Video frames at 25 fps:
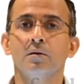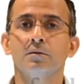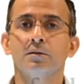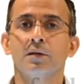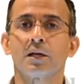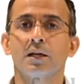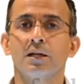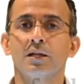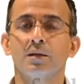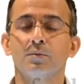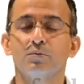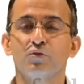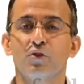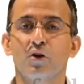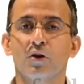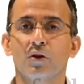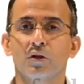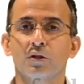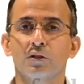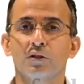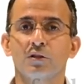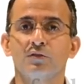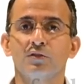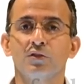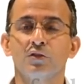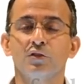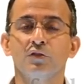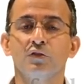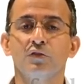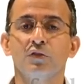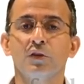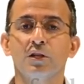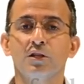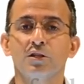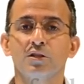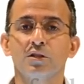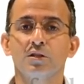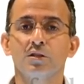taking the product of two
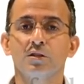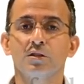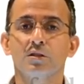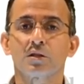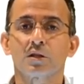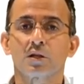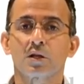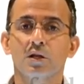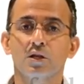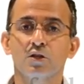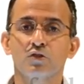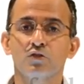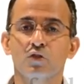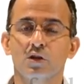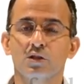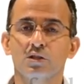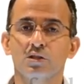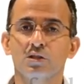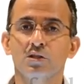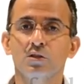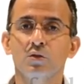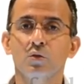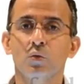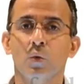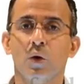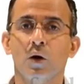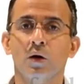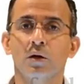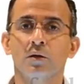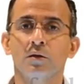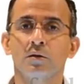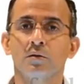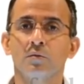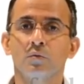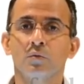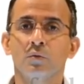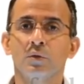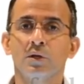features to construct a new one,
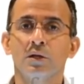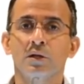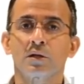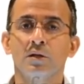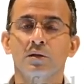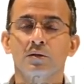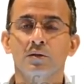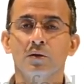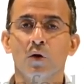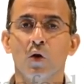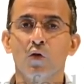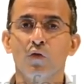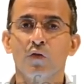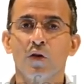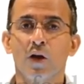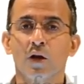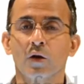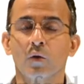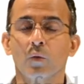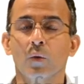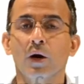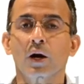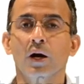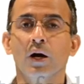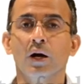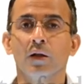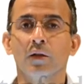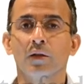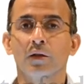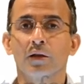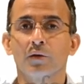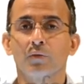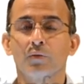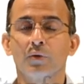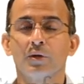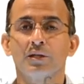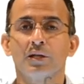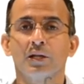and we know very well that
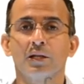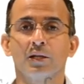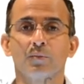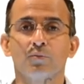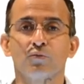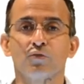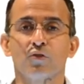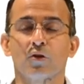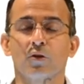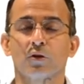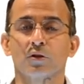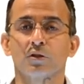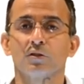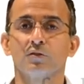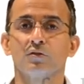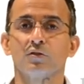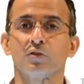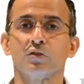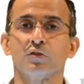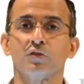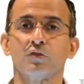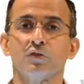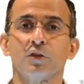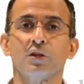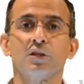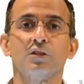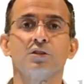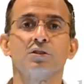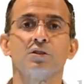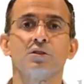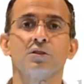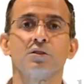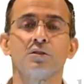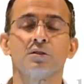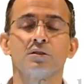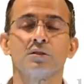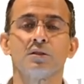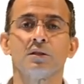if we take the product of two
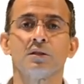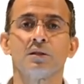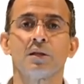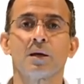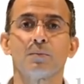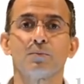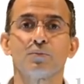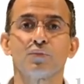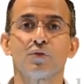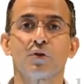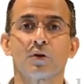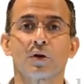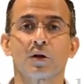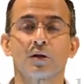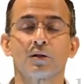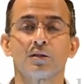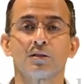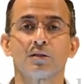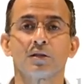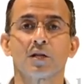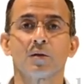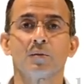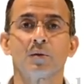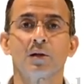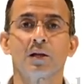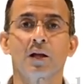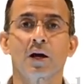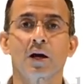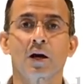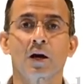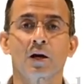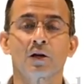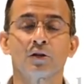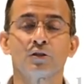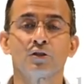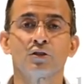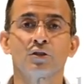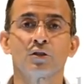features, then that product is going to be
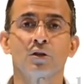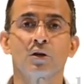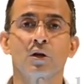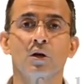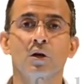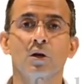large